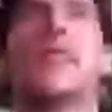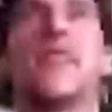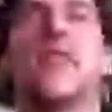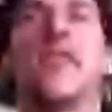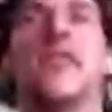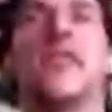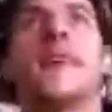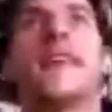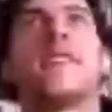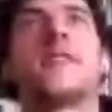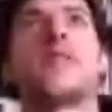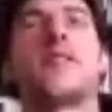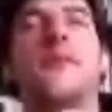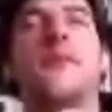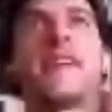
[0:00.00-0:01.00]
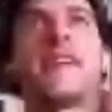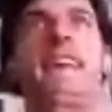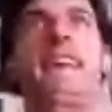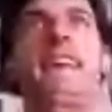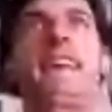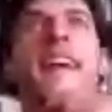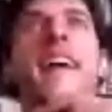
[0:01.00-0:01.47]
30 minutes or something like
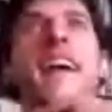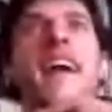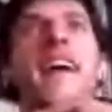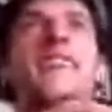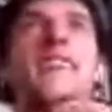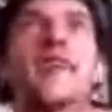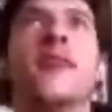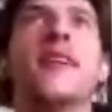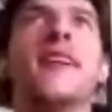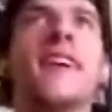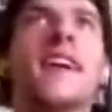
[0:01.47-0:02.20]
that. And so